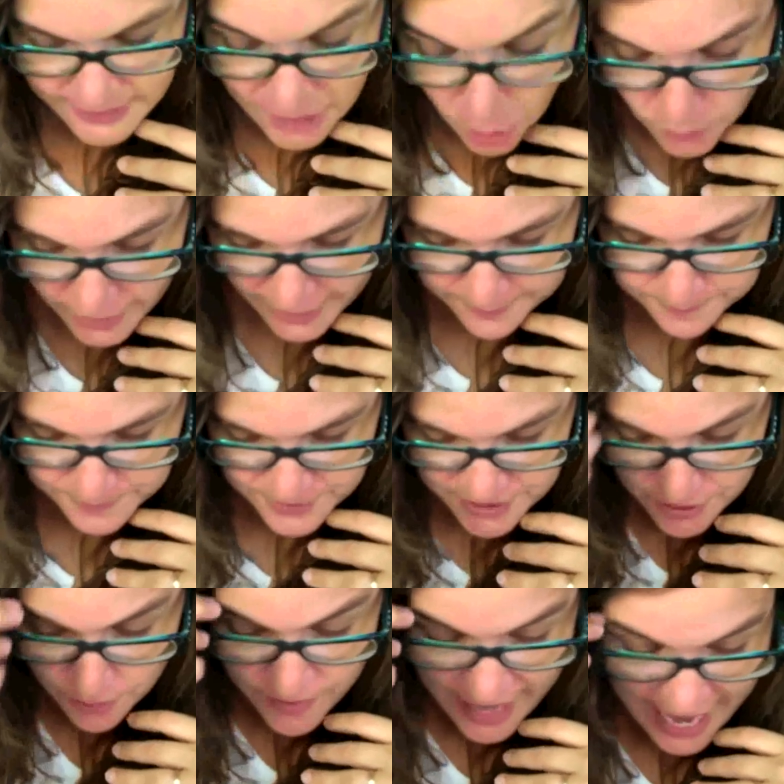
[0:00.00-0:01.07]
Okay,
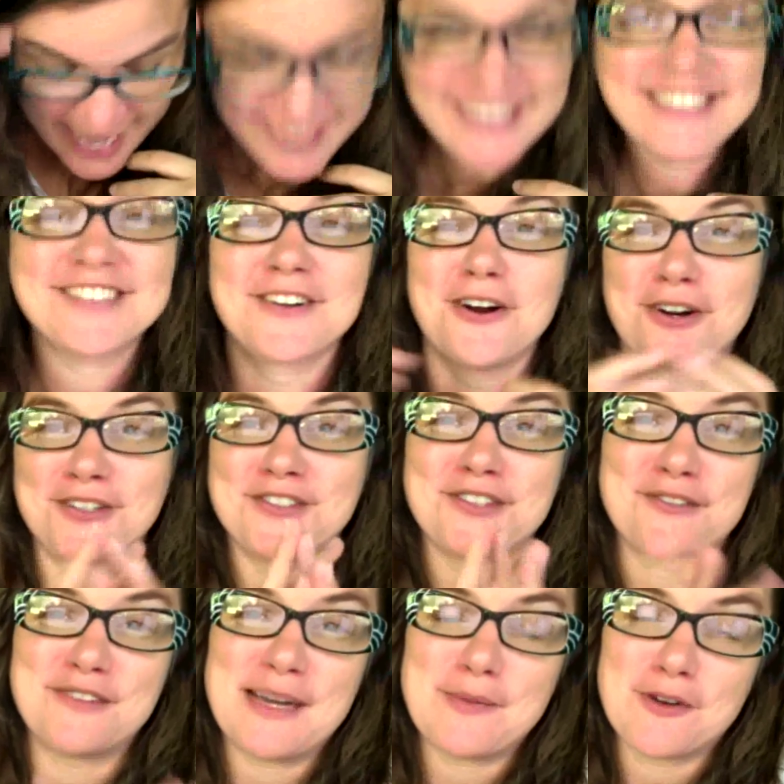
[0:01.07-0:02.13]
so that is
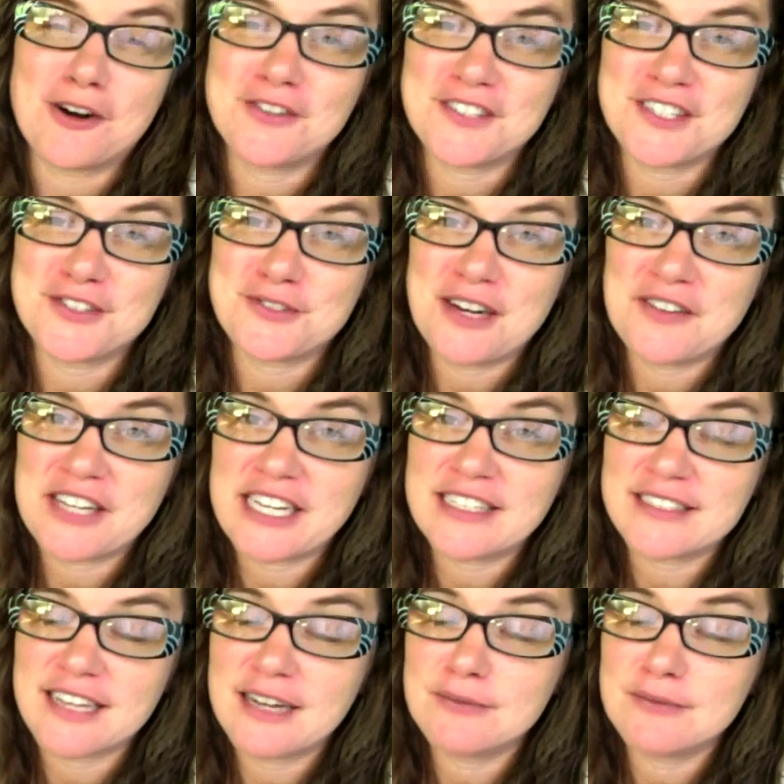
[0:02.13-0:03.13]
Arkansas Fiberarts Extravaganza.